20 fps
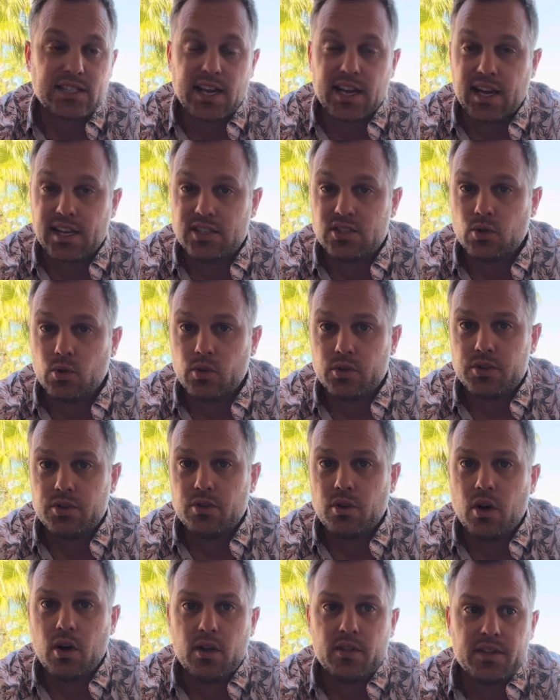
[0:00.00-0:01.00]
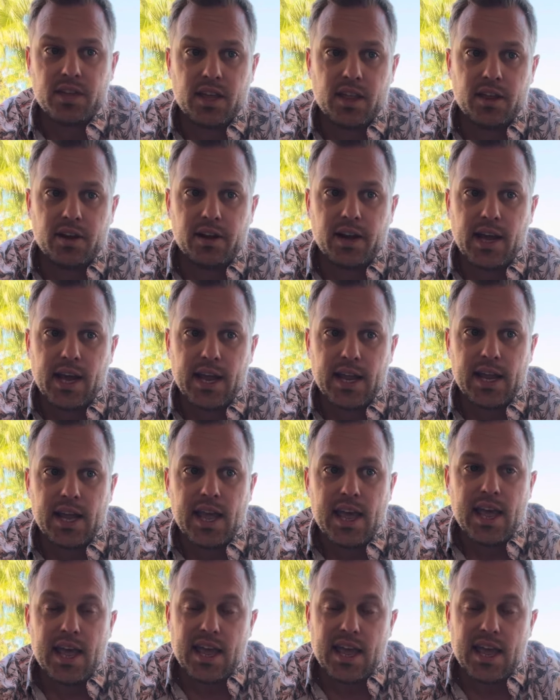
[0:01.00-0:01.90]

like I told you all the other night.